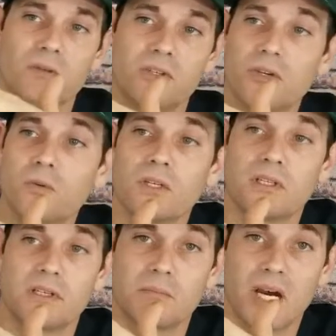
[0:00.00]
new one
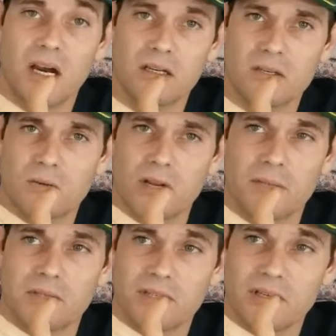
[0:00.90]
in the box on
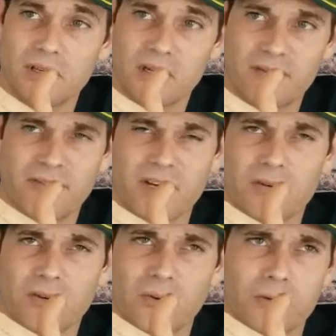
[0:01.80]
Amazon I
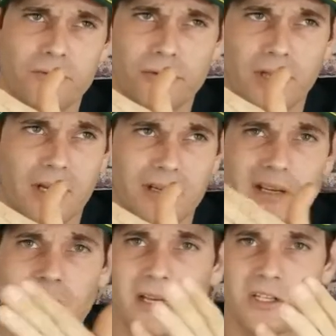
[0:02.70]
found going for like
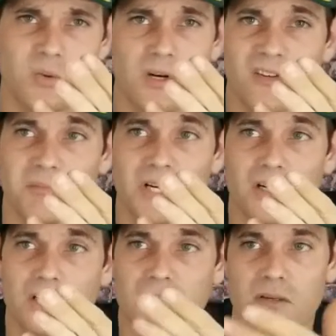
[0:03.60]
12
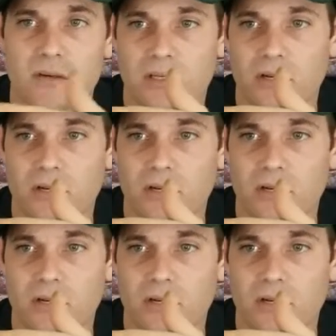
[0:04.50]
bucks. So I